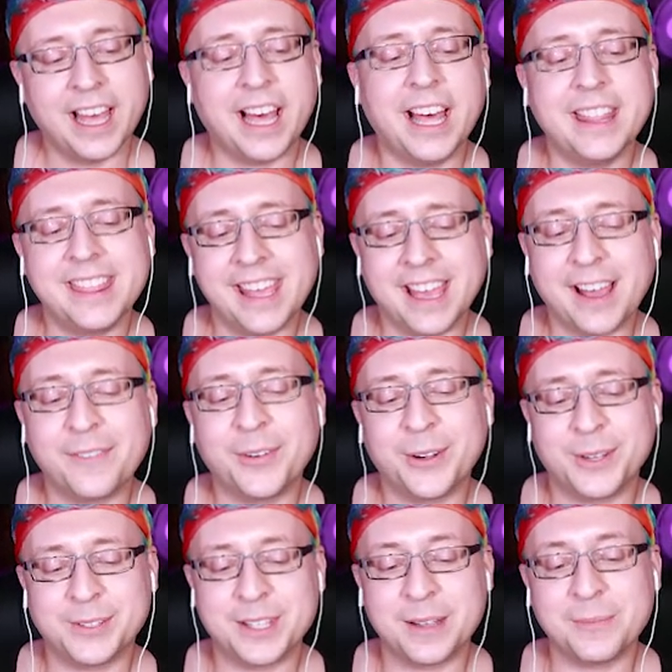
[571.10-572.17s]
I think I've
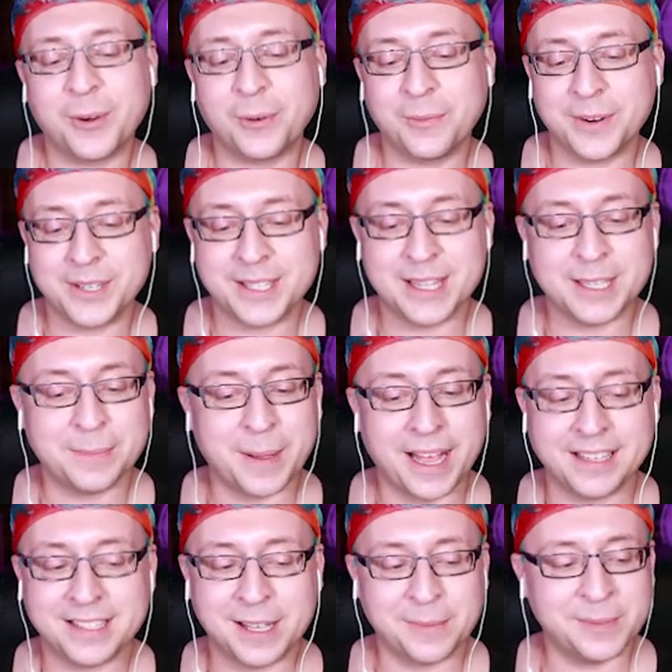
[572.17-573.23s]
heard her say more words these
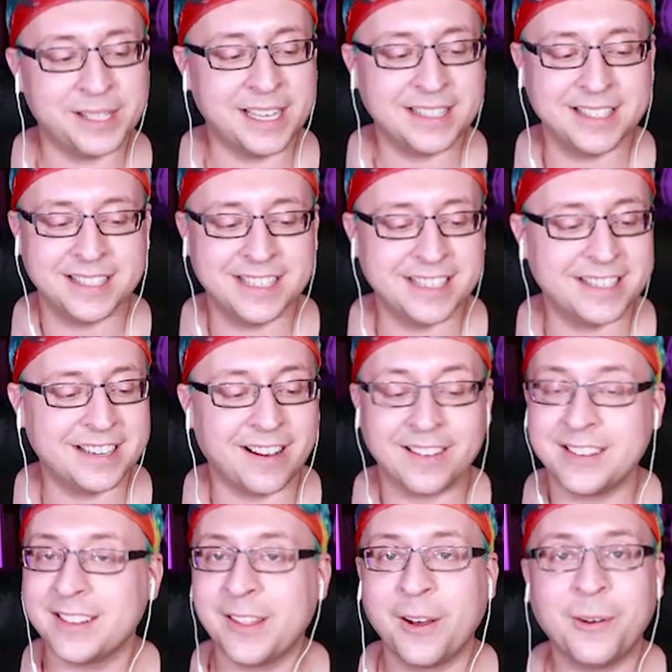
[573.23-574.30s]
past couple days than she's
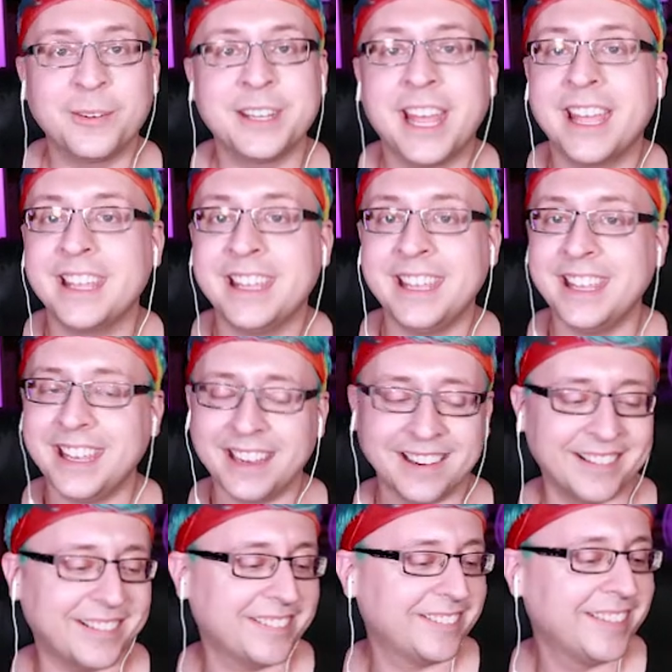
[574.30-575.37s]
talked in the whole dang
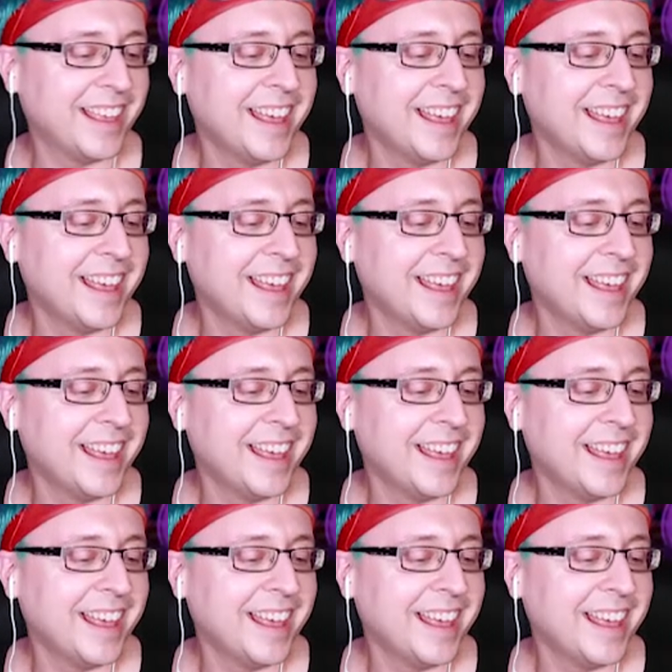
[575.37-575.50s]
year.